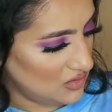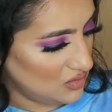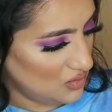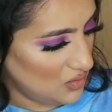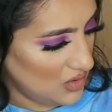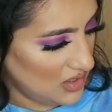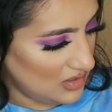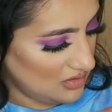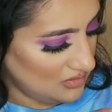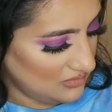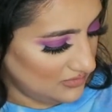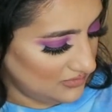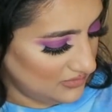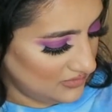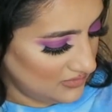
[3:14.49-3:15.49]

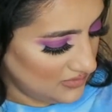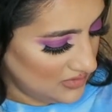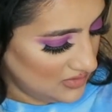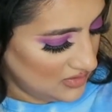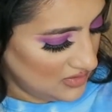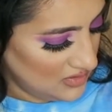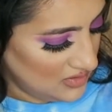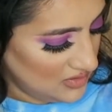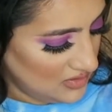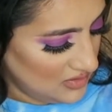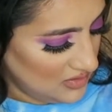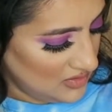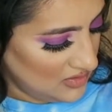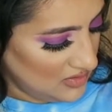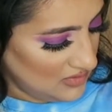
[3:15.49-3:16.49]

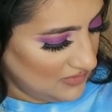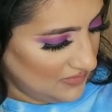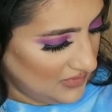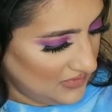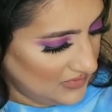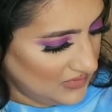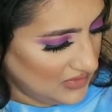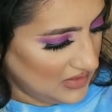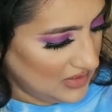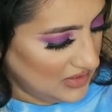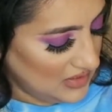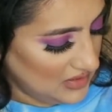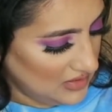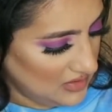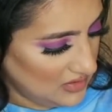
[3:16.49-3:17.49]
12,
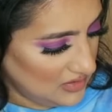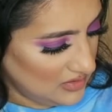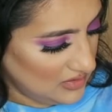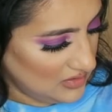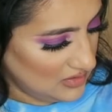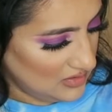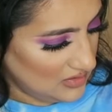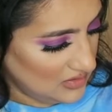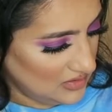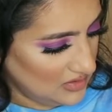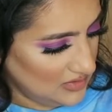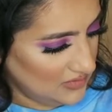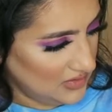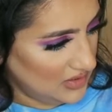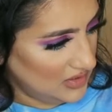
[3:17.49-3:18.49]

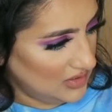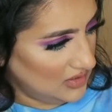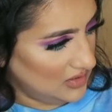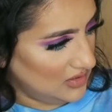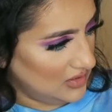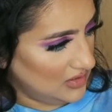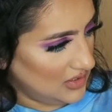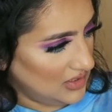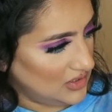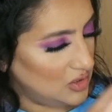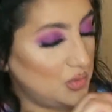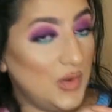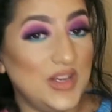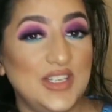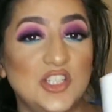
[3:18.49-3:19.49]
15, 18,
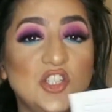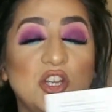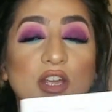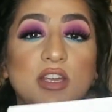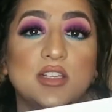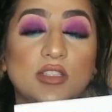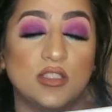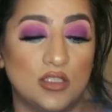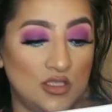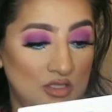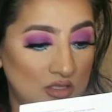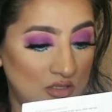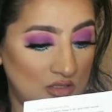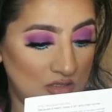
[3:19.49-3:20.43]
20 shades.